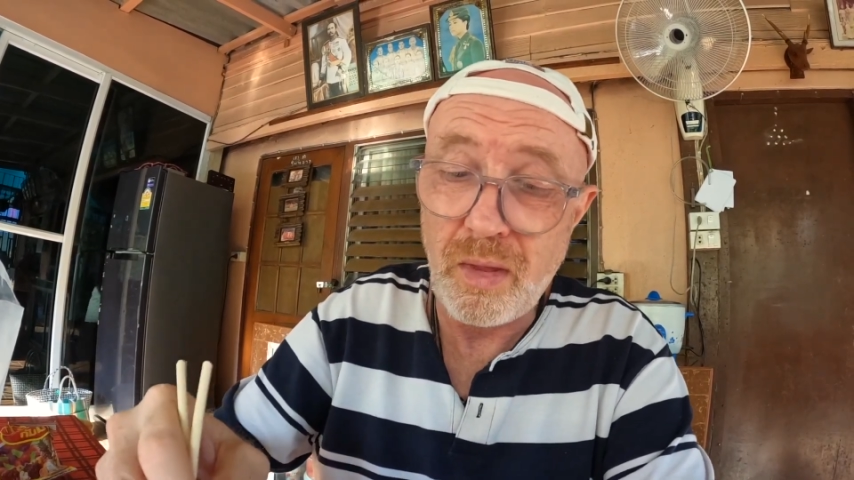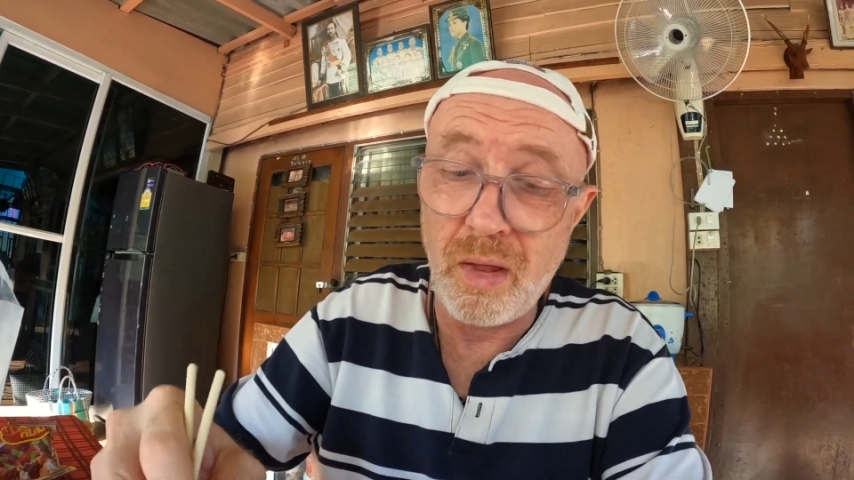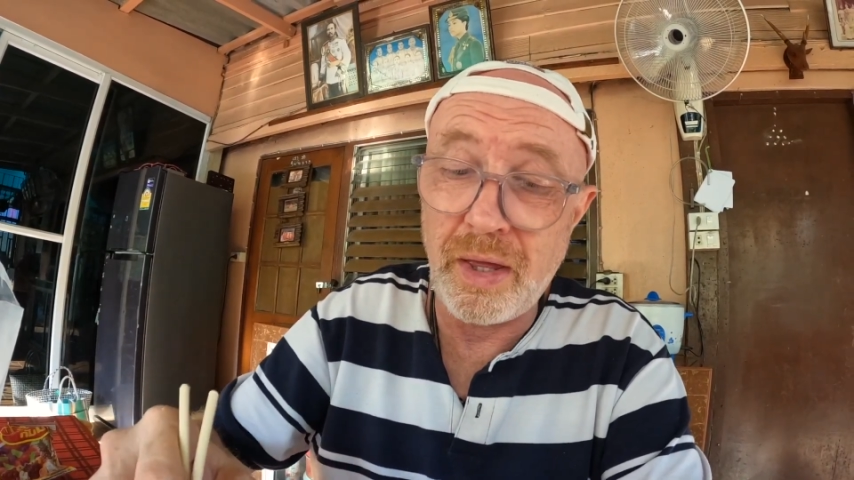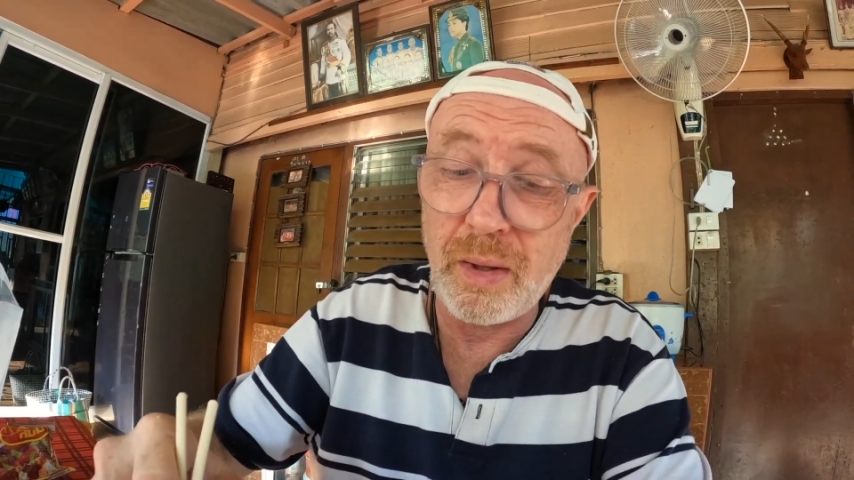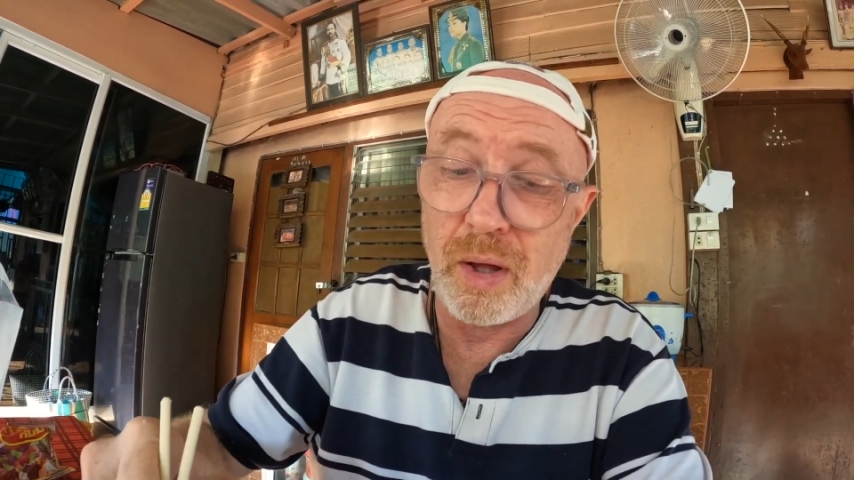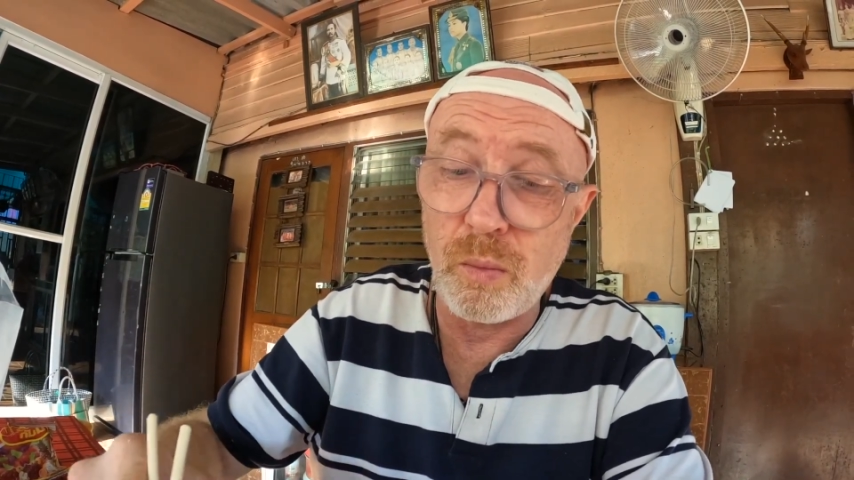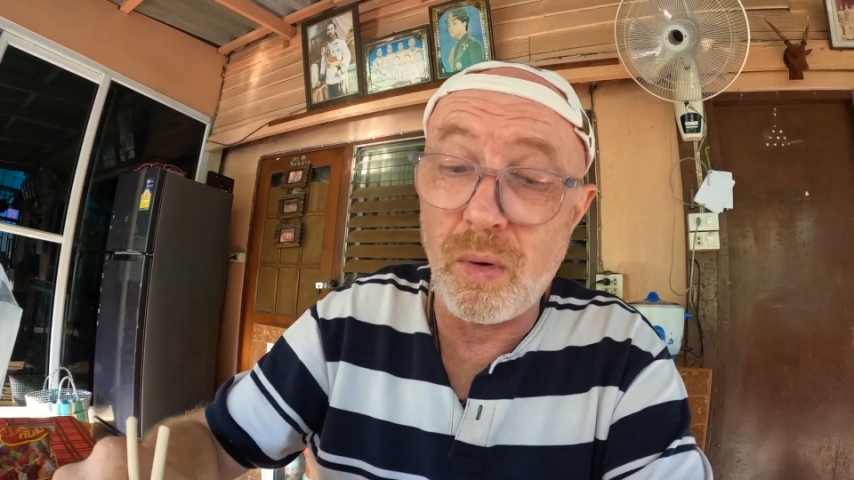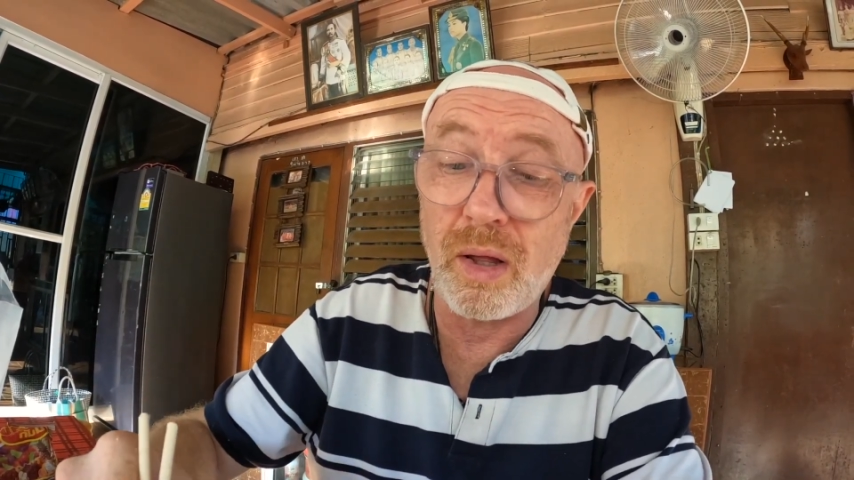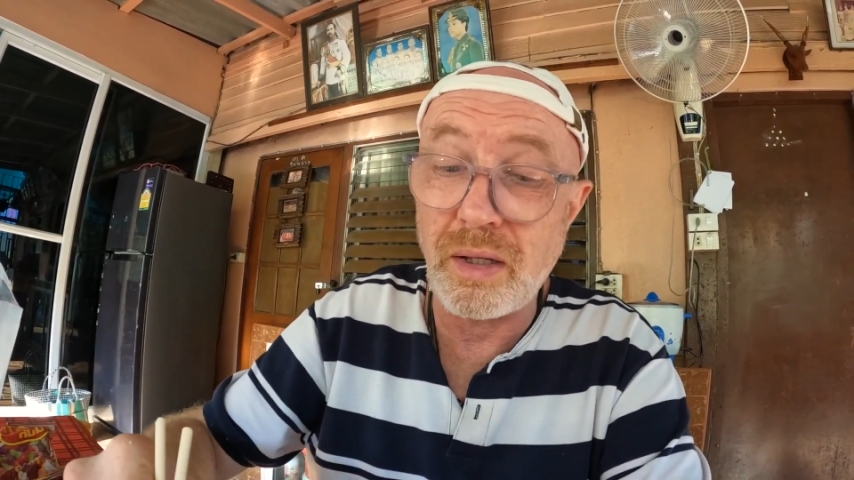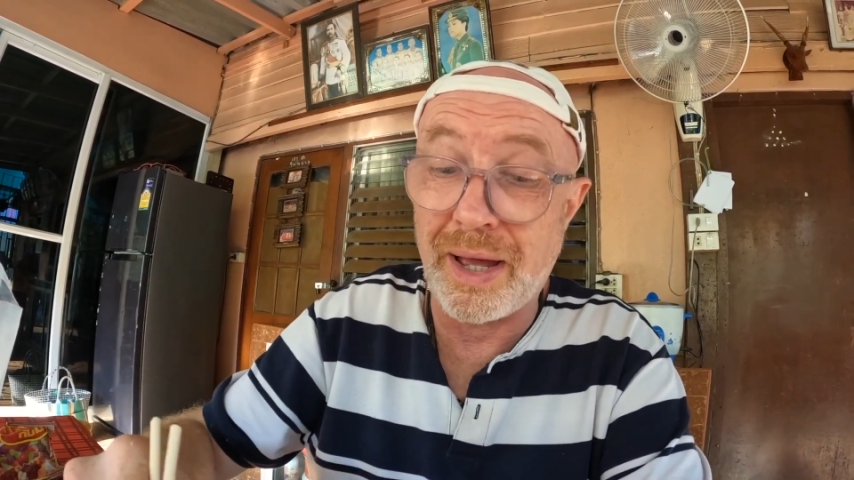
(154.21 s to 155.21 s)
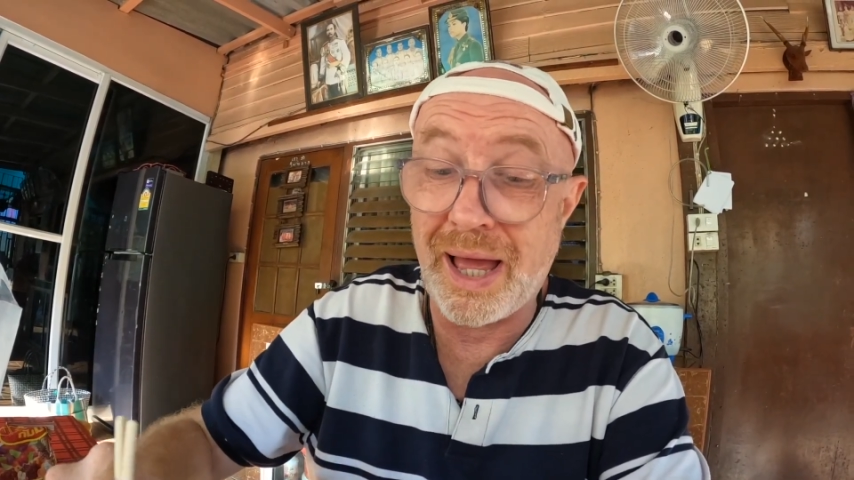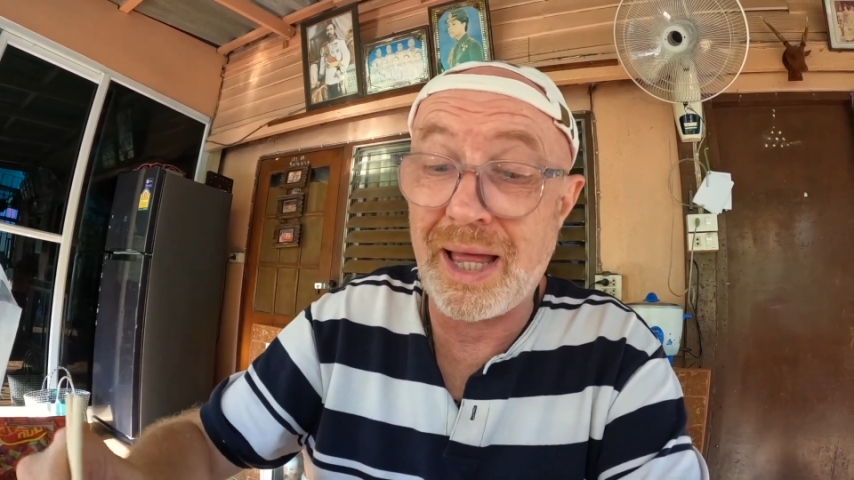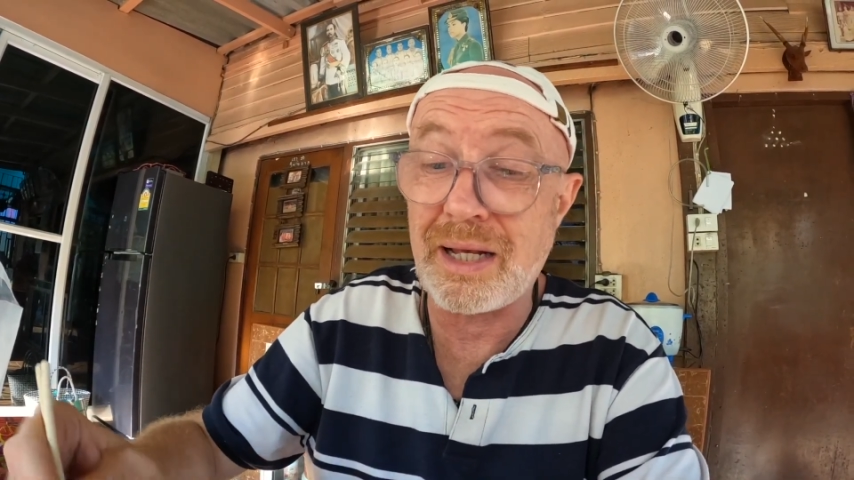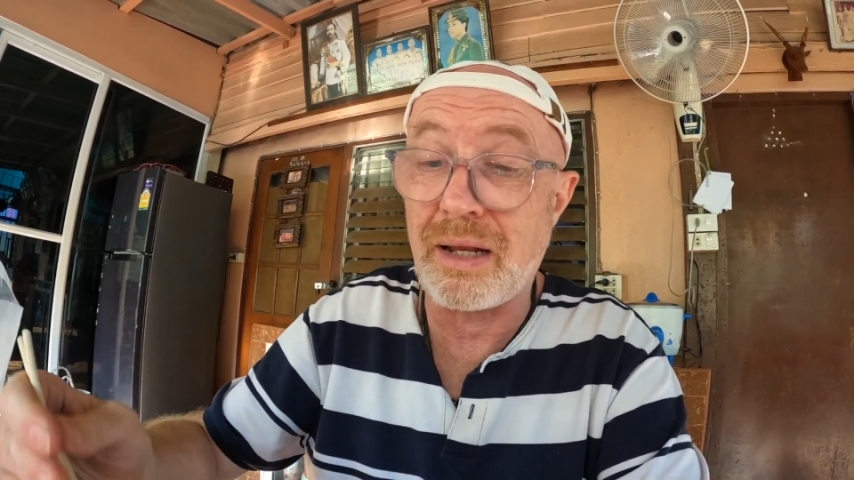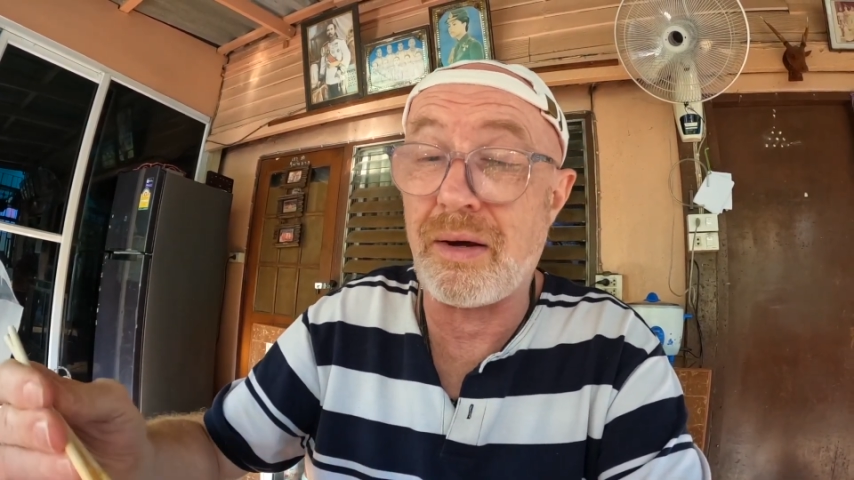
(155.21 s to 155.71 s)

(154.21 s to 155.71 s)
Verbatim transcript: I I was I had